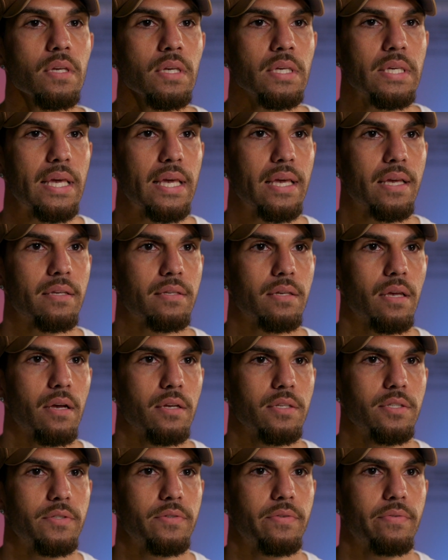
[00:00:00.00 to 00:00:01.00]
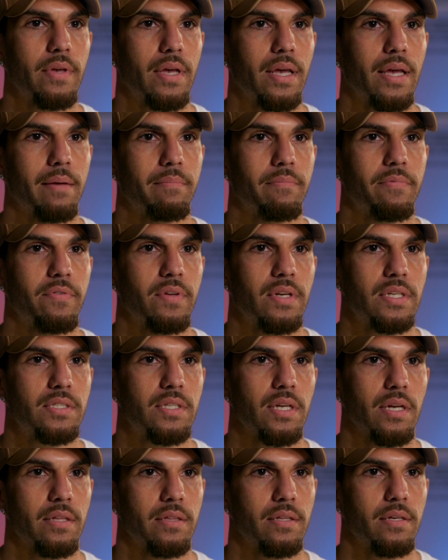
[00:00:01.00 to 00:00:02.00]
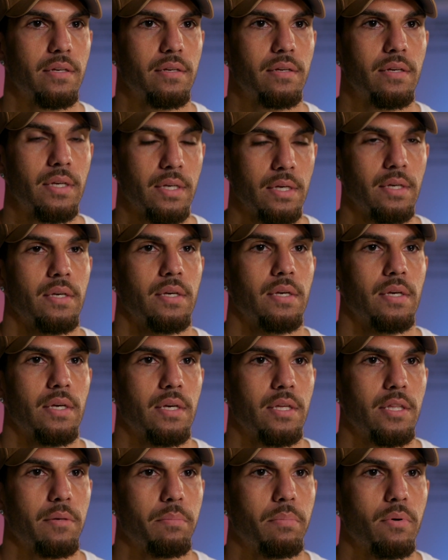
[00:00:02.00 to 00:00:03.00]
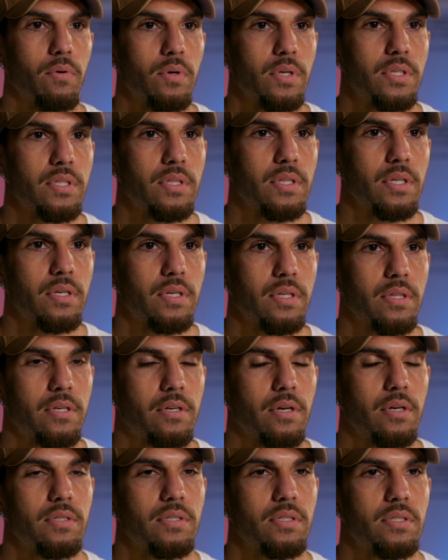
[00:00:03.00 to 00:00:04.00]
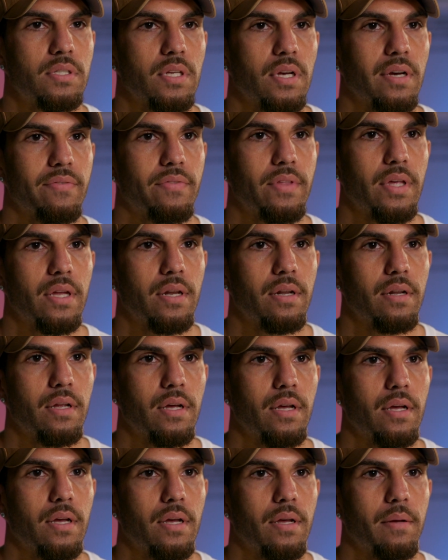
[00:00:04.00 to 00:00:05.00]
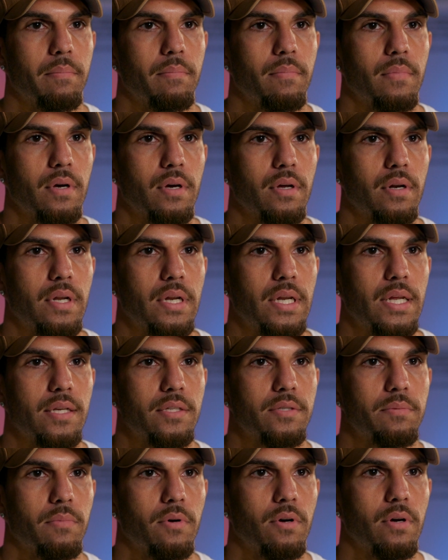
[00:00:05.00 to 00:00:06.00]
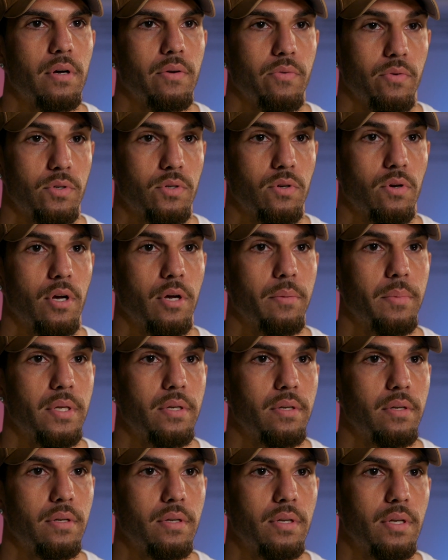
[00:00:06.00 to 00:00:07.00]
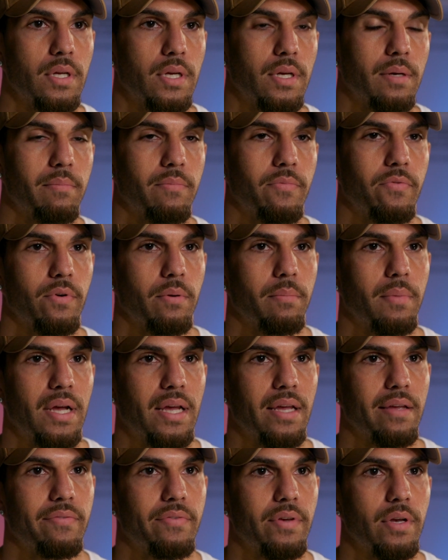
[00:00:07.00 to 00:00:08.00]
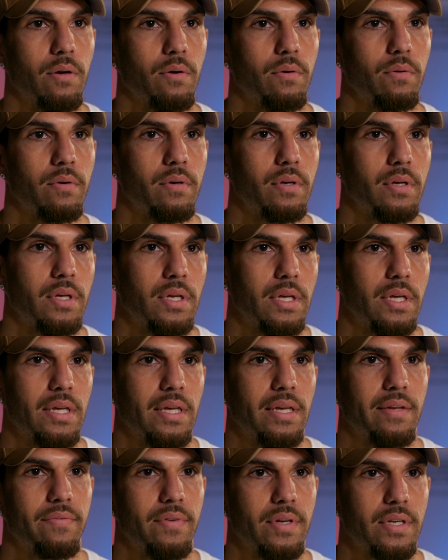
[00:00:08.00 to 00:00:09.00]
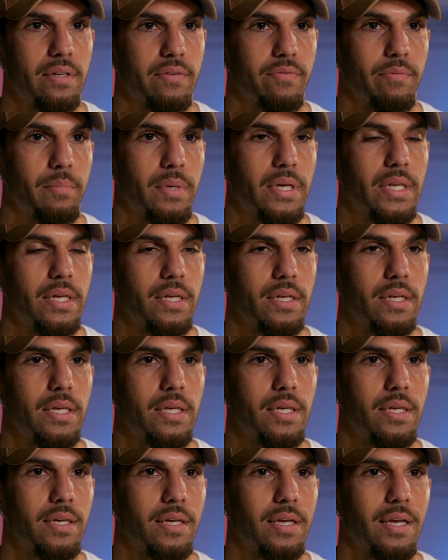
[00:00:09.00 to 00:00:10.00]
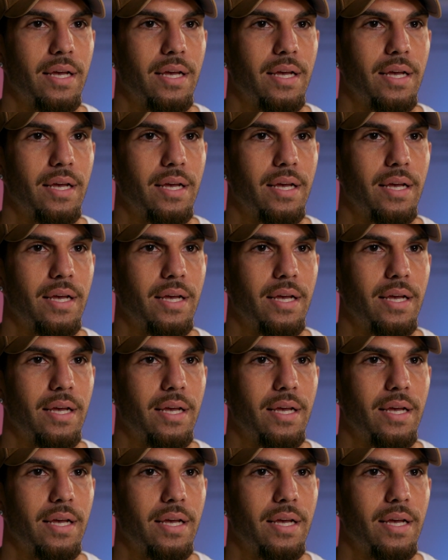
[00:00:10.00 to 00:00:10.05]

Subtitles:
Yeah, so I just finished telling the boys and the coaching staff that I'd announce my retirement from AFL effective immediately.